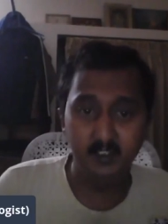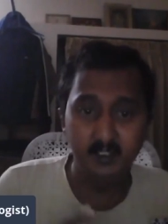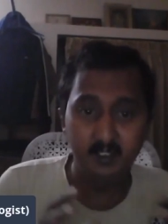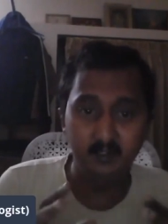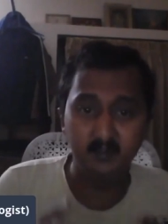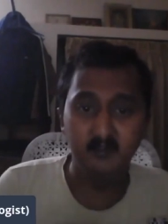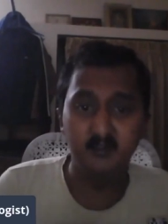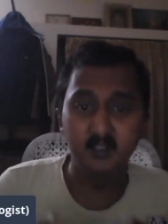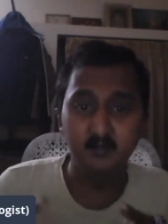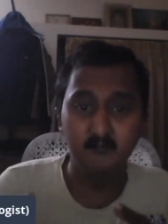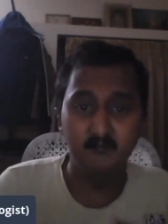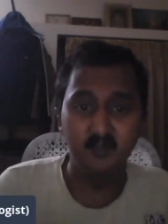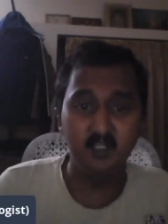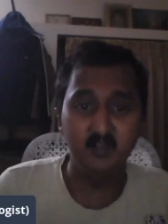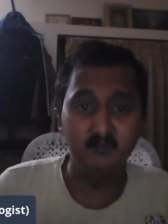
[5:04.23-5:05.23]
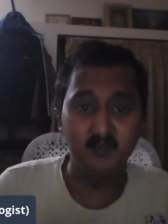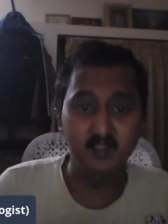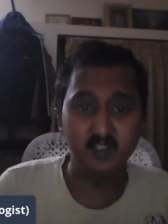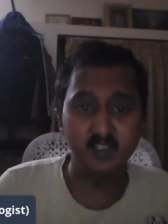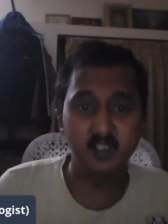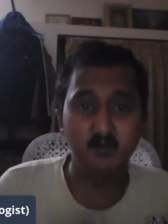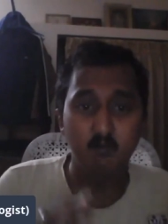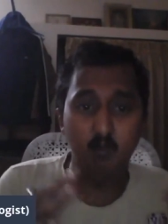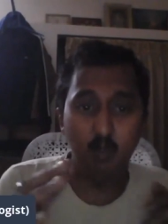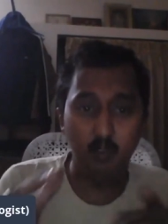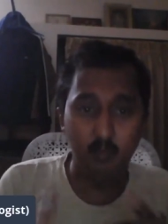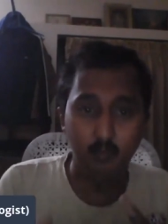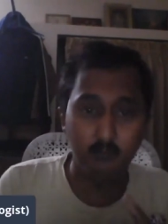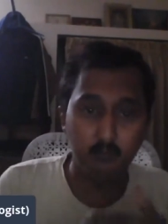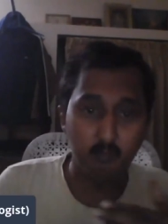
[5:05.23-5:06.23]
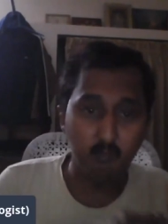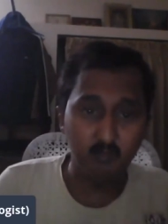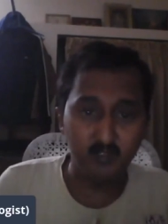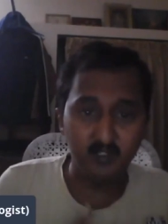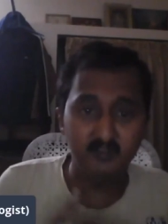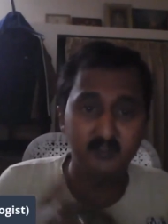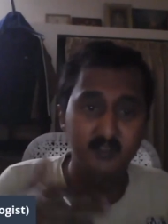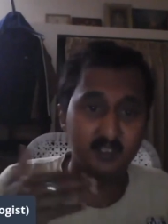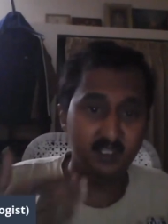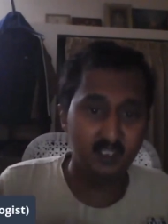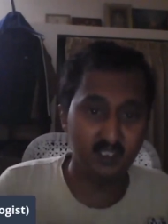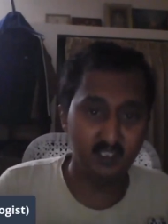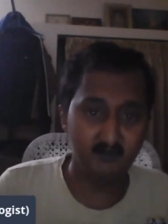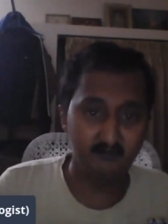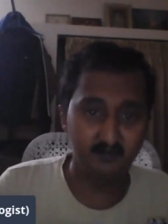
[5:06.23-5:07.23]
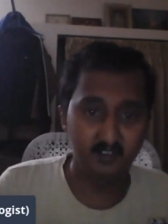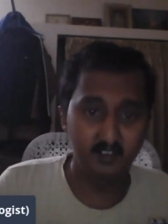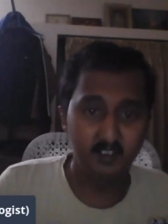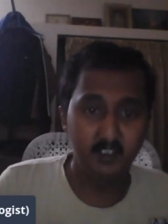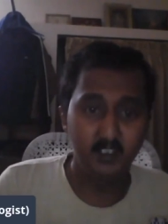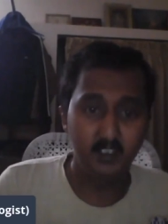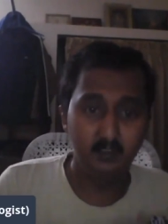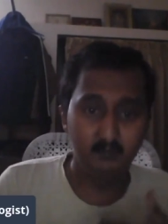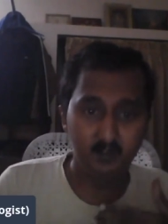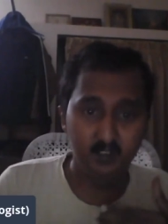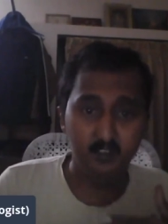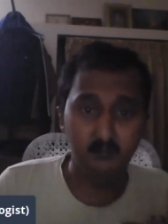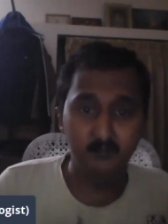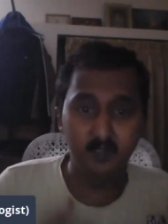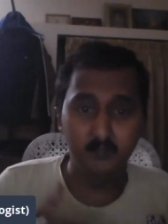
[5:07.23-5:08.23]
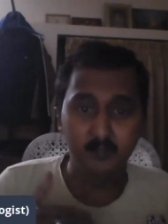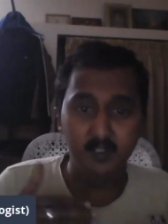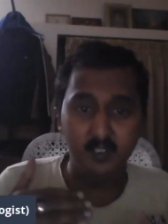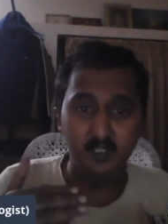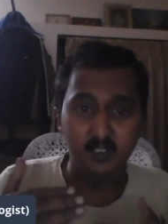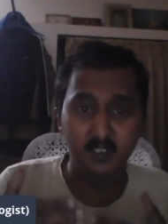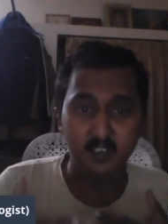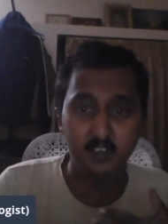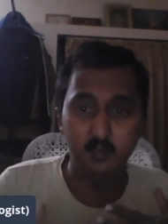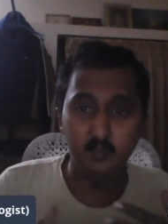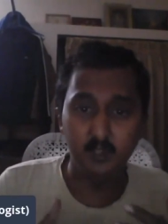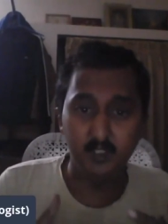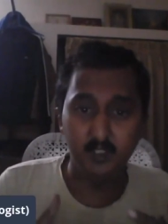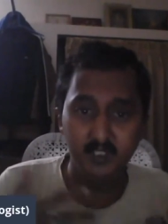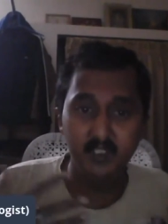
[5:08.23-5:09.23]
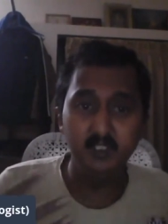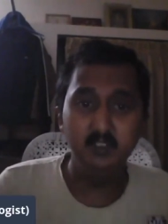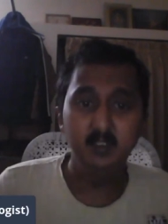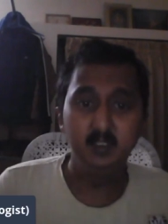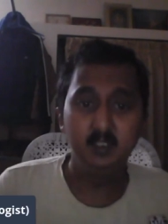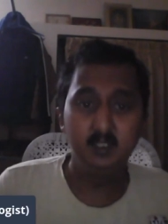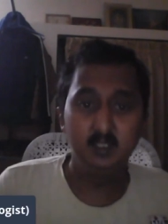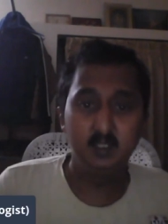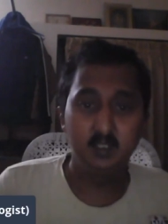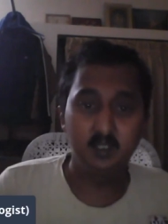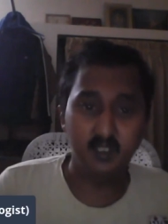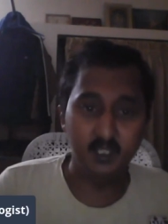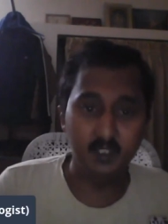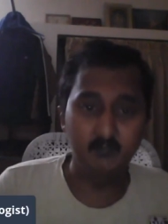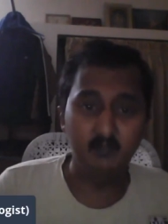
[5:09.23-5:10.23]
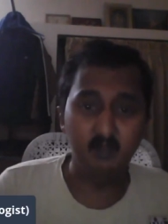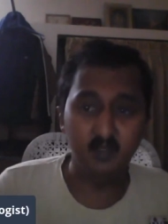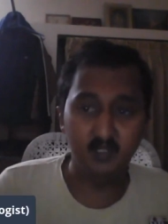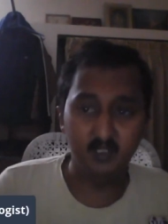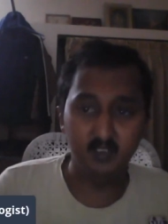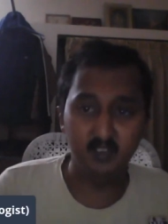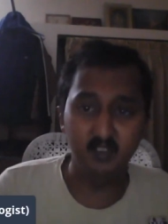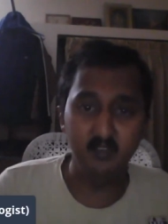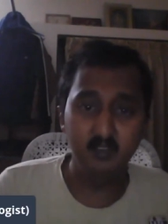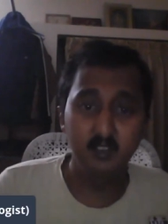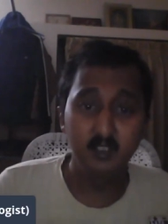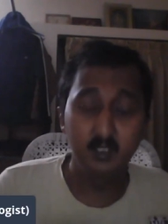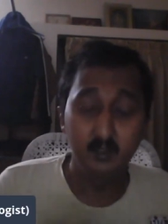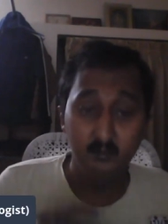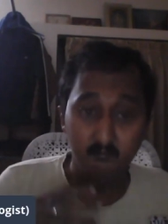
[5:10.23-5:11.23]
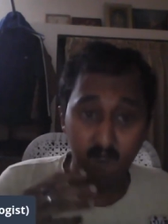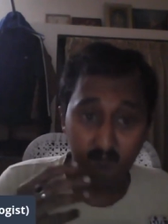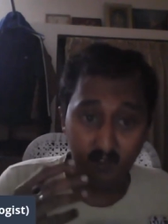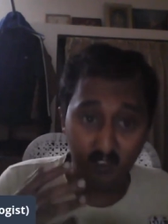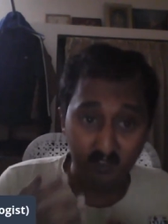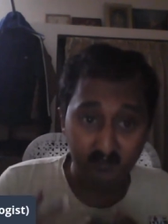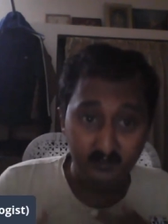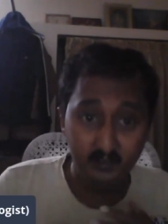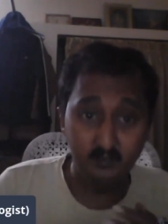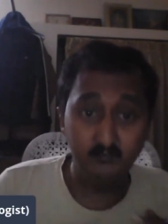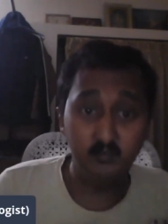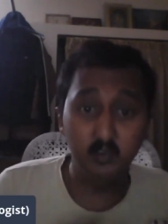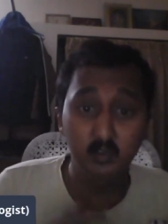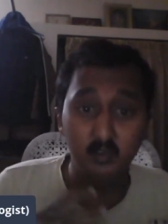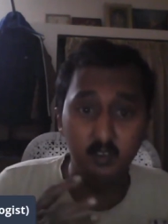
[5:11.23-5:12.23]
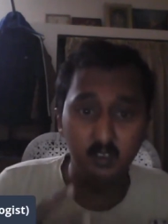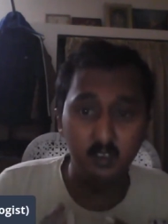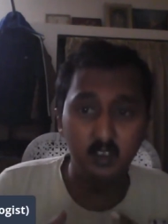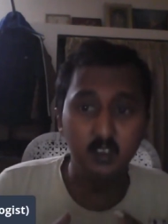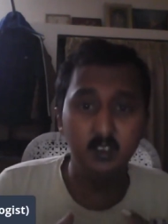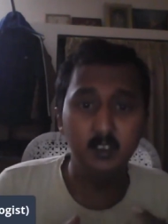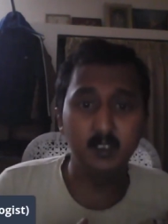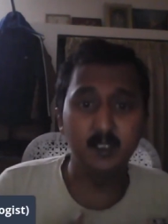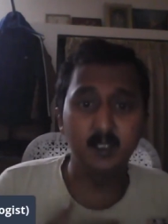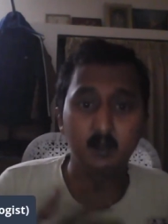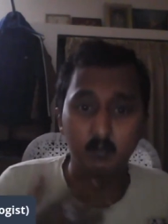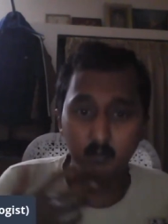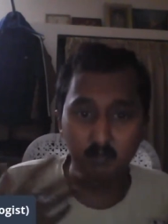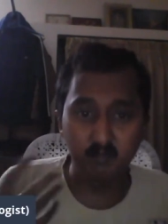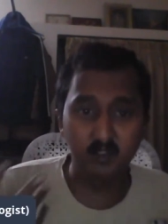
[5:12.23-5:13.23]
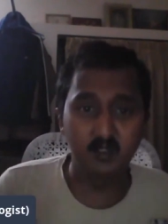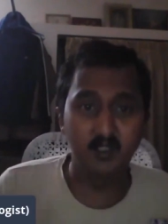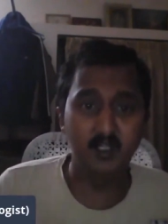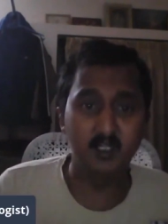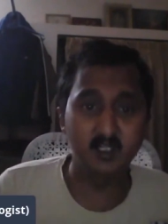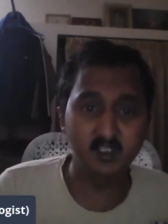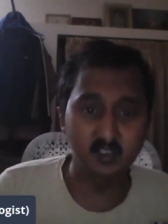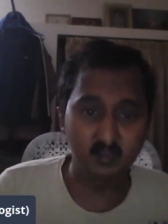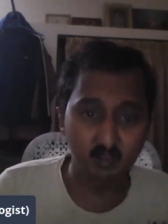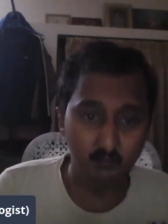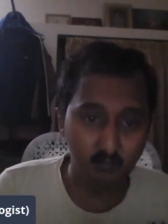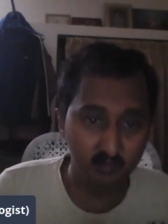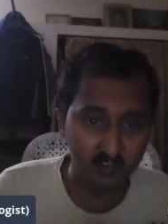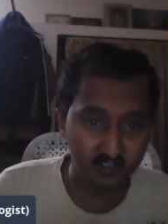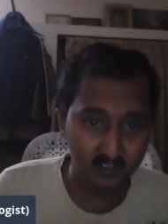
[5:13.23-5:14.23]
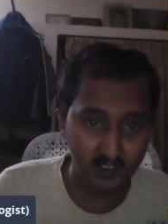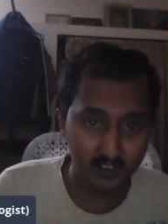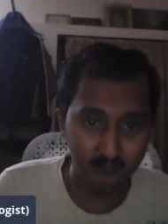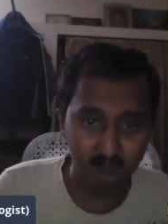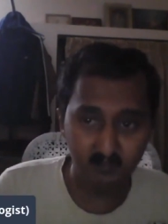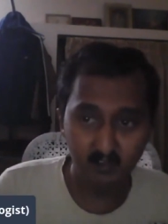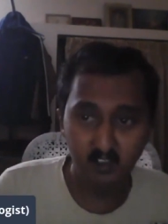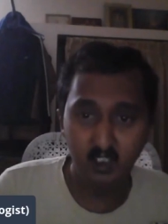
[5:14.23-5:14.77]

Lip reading: interesting field which they want to progress in their life. It may be related to any games or anything. Ask them to learn their rules and regulations about the games.